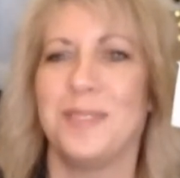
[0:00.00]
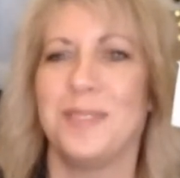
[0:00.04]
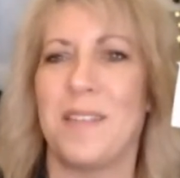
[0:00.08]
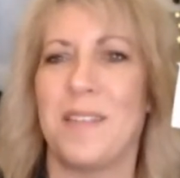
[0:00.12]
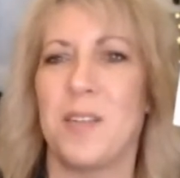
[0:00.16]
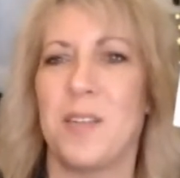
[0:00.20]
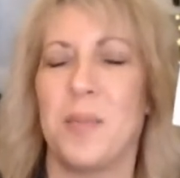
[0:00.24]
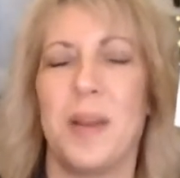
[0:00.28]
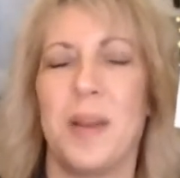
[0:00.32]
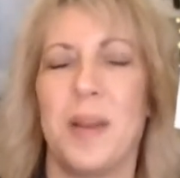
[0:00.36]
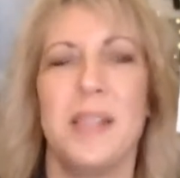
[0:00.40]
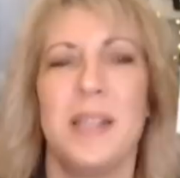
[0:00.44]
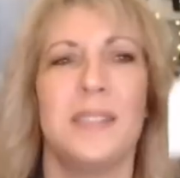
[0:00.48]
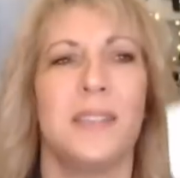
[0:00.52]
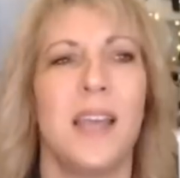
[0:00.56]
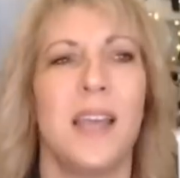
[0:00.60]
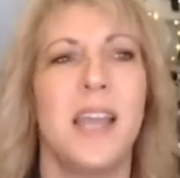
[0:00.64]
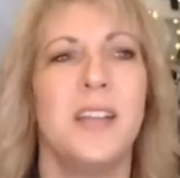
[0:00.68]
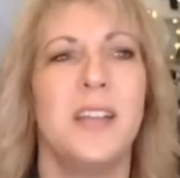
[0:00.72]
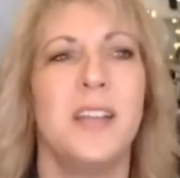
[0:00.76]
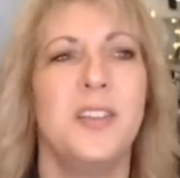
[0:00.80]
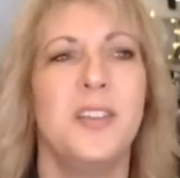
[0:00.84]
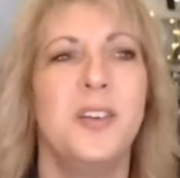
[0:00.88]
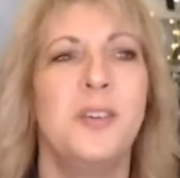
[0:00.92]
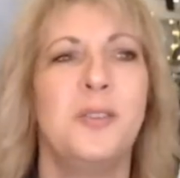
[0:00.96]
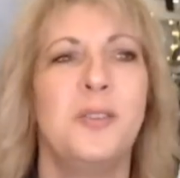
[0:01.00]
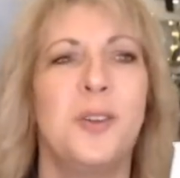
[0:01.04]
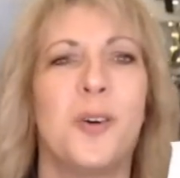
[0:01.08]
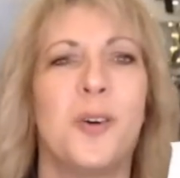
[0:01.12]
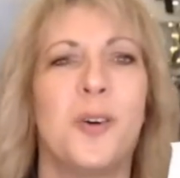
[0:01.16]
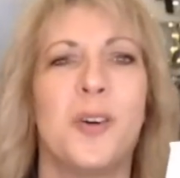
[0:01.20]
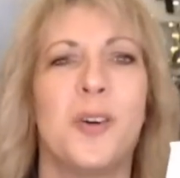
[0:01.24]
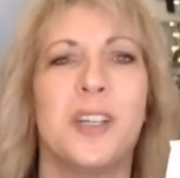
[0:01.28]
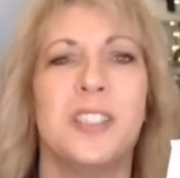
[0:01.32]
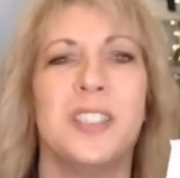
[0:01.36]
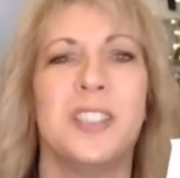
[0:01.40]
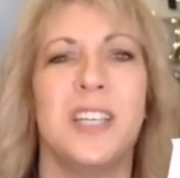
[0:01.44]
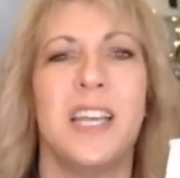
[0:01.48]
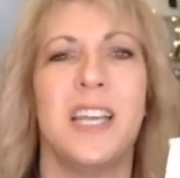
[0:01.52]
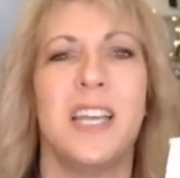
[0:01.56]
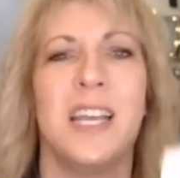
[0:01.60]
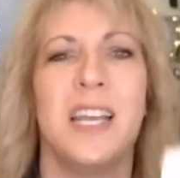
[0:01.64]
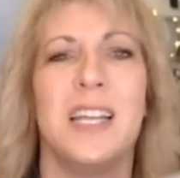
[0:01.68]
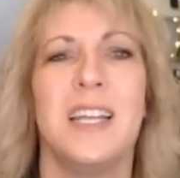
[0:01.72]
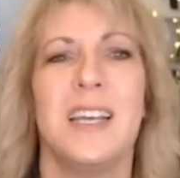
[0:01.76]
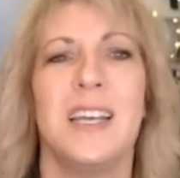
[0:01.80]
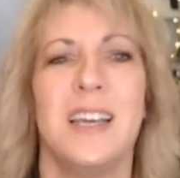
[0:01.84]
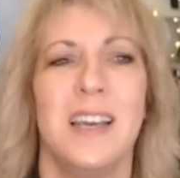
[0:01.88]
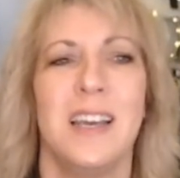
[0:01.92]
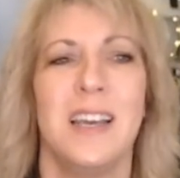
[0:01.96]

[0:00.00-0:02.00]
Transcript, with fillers: Everybody's saying you, Laura Jean.